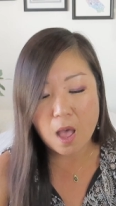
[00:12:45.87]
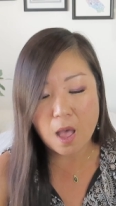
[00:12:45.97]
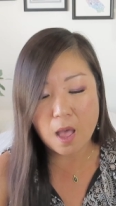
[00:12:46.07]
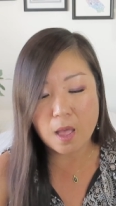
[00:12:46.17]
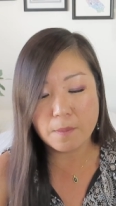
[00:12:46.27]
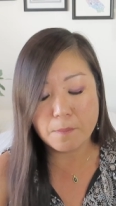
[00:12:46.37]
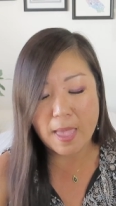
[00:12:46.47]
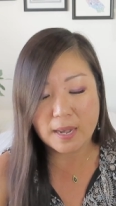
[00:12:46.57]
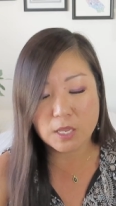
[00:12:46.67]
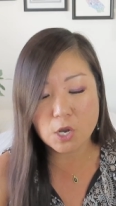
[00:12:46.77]
uh,
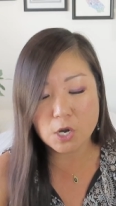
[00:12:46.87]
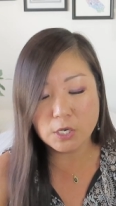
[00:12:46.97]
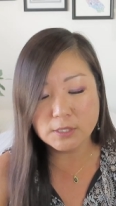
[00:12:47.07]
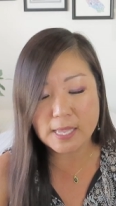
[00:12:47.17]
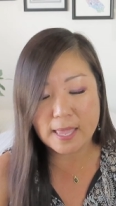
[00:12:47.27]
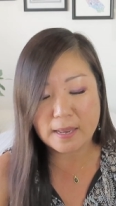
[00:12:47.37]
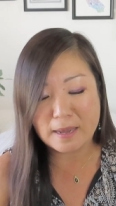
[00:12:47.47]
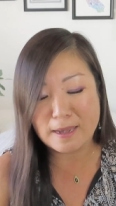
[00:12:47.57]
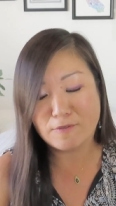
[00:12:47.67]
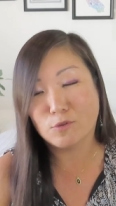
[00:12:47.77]
manicures, and
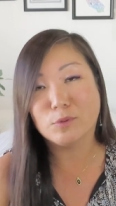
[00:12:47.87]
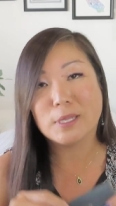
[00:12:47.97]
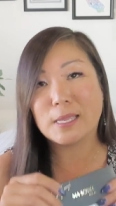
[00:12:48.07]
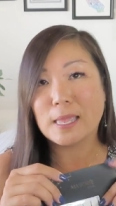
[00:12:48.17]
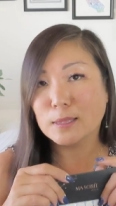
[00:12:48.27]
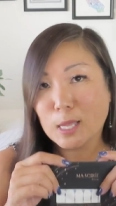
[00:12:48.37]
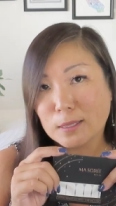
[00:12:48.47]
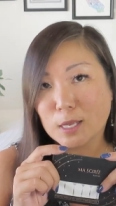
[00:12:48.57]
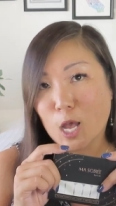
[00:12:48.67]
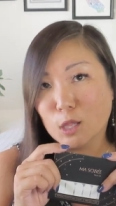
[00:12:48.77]
I never really get
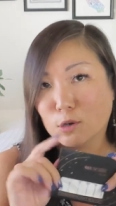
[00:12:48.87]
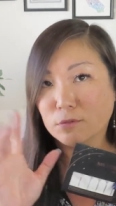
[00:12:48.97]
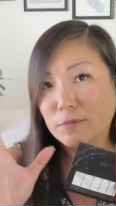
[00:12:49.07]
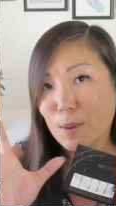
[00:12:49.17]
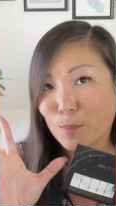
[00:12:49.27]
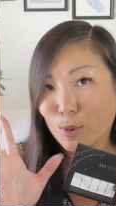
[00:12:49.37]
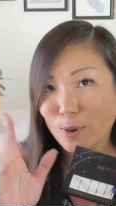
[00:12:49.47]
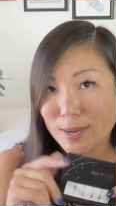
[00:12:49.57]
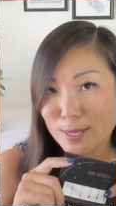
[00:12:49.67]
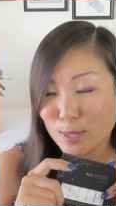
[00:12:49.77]
like the color number
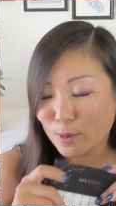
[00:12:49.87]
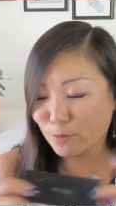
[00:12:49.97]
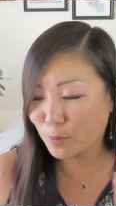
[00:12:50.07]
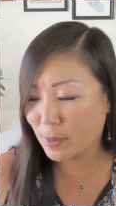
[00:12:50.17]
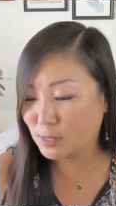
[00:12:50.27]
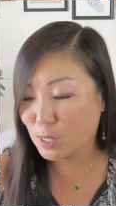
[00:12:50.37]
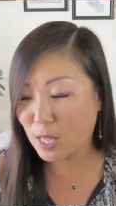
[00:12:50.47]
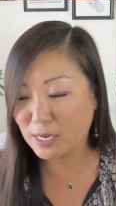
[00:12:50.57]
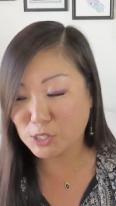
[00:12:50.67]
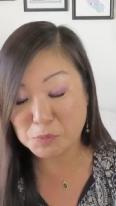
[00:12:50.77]
or anything from my
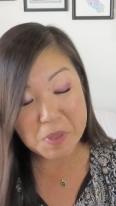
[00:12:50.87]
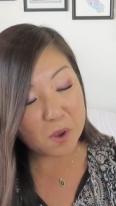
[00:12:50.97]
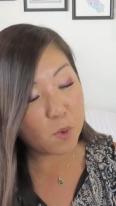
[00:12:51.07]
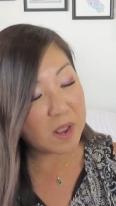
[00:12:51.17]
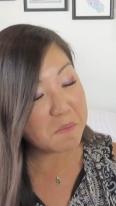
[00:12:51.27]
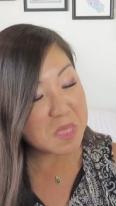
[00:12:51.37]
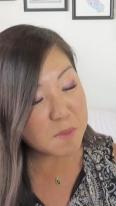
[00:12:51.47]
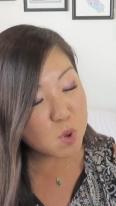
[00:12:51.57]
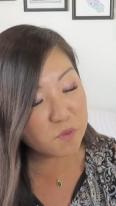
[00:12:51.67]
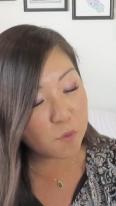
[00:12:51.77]
salon. I just pick what I'm in
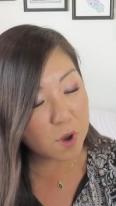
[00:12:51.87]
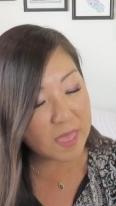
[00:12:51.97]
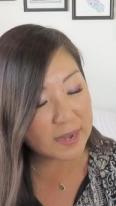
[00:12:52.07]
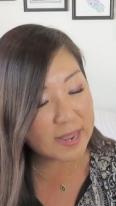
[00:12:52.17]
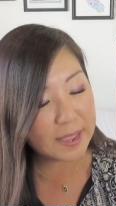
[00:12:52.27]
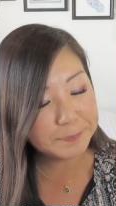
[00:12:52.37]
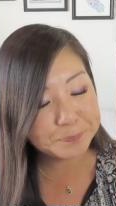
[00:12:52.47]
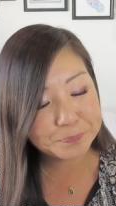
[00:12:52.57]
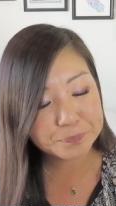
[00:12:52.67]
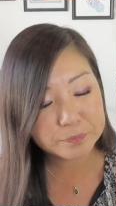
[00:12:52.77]
the mood for that day.
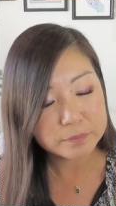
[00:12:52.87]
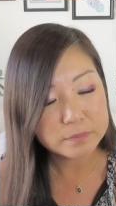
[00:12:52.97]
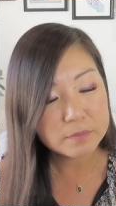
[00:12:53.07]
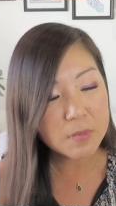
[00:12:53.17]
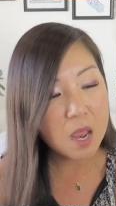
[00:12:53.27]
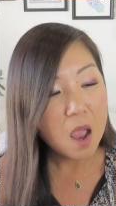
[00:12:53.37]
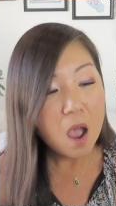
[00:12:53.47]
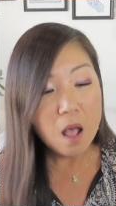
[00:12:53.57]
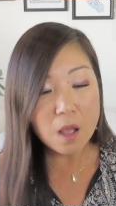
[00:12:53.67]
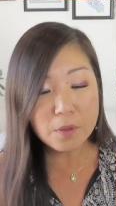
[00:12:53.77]

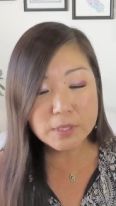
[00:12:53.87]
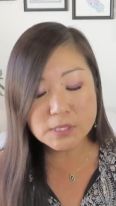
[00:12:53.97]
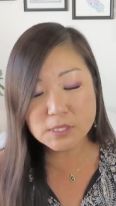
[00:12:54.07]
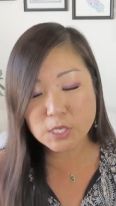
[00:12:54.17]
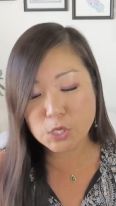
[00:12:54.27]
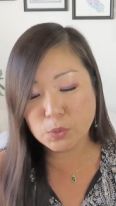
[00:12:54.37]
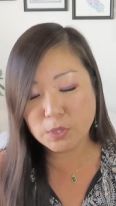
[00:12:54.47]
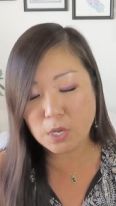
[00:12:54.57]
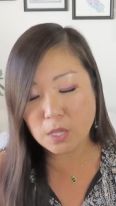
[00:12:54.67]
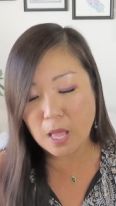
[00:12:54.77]
Oh, this is a cute
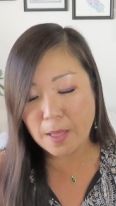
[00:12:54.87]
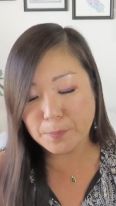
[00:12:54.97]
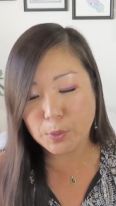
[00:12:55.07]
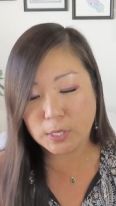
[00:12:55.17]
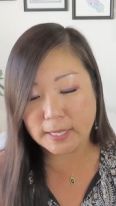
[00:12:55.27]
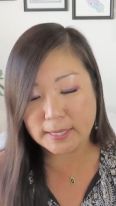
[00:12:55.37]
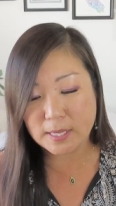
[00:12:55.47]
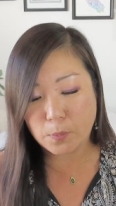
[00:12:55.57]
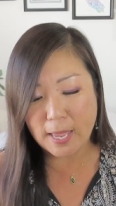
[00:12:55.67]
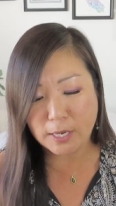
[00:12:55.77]
little um, booklet
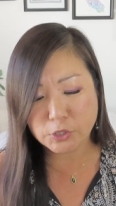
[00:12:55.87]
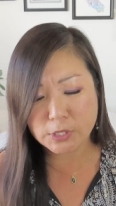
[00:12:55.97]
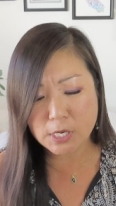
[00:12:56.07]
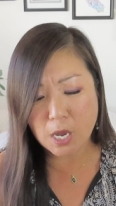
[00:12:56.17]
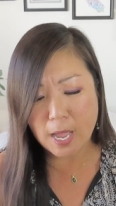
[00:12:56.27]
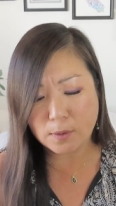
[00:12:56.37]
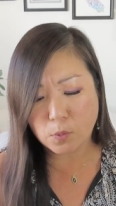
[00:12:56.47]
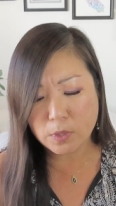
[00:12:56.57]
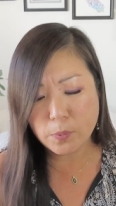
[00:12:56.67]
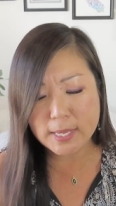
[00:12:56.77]
that we actually got.
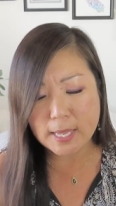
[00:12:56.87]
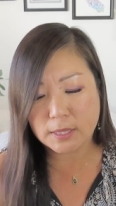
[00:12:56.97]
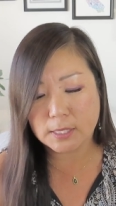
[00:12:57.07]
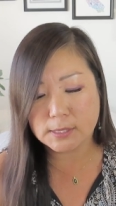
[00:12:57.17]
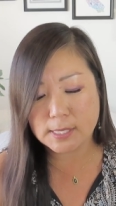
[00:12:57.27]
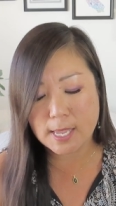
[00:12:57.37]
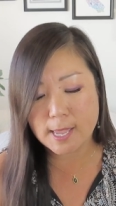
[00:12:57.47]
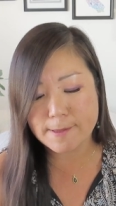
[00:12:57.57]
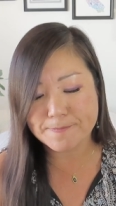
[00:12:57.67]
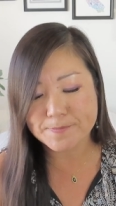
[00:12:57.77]
What did we get this
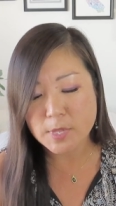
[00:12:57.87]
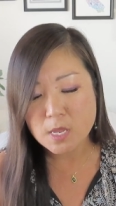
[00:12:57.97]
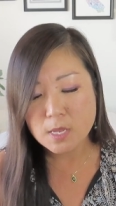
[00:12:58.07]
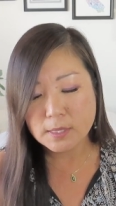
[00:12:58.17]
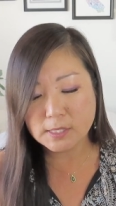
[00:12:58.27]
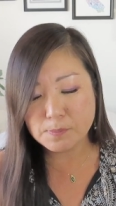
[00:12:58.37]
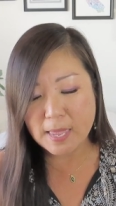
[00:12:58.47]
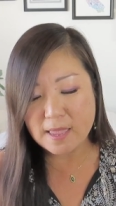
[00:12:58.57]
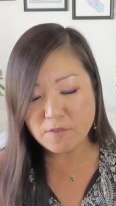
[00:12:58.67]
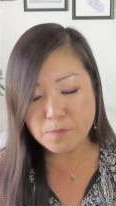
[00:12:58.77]
in? This
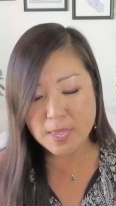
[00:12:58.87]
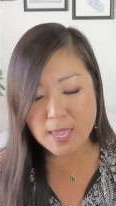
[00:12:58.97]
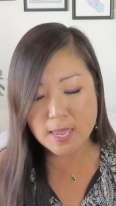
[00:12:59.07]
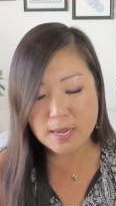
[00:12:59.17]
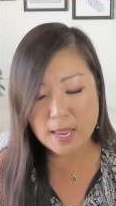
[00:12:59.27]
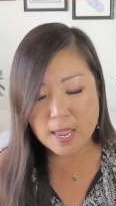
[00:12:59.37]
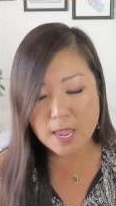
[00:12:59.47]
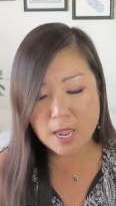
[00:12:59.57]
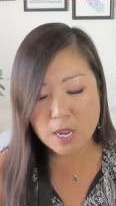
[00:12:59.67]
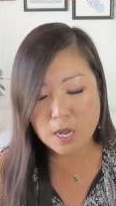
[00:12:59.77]
may have been
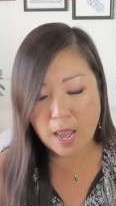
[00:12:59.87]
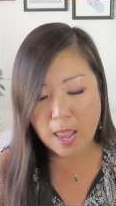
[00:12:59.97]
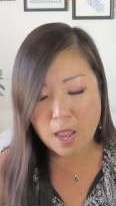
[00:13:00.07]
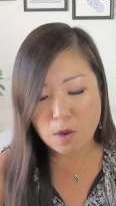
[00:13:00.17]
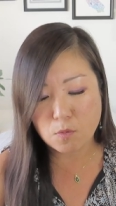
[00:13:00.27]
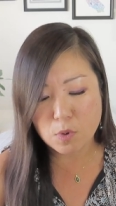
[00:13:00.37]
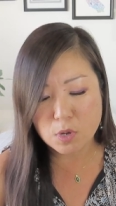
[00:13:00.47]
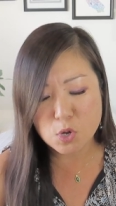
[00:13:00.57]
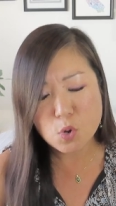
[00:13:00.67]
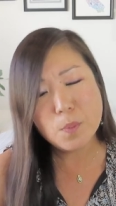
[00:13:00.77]
in a
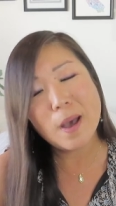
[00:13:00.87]
Renew